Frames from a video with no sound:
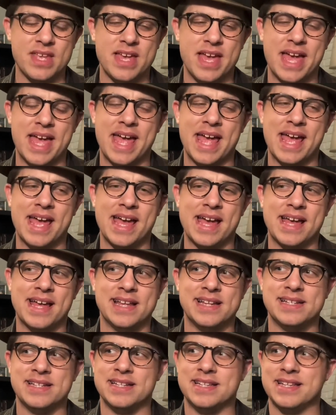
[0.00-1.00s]

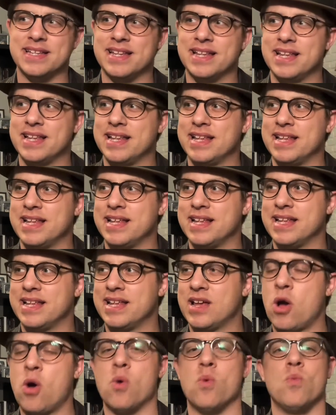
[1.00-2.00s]
And
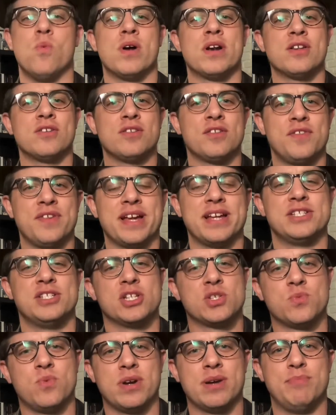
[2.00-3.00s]
oh, one other thing I
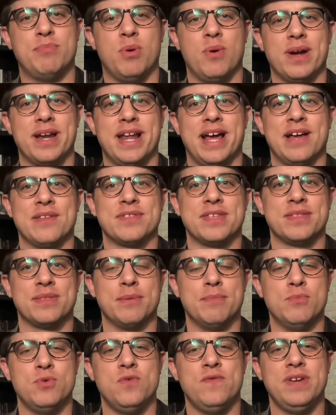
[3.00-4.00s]
just want to point out, that the
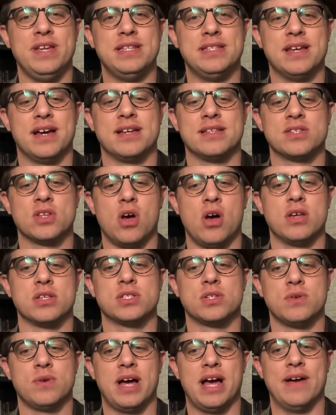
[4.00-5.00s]
movie does
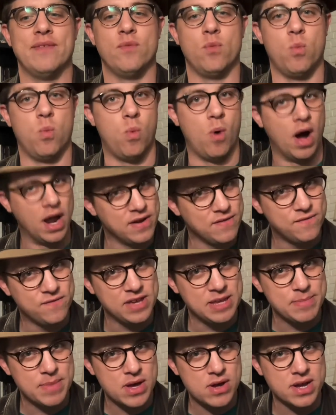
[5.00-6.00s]
also have one
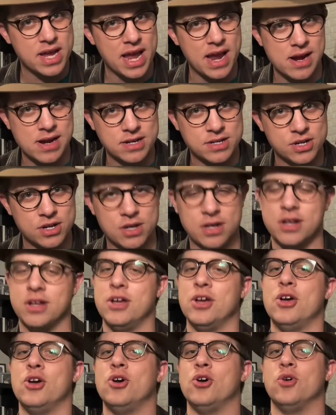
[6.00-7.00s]
female character
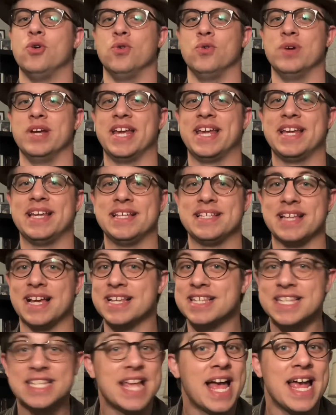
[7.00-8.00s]
who is a
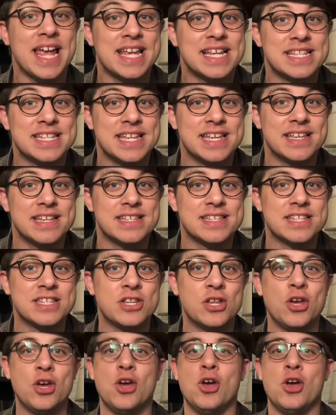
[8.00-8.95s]
scientist,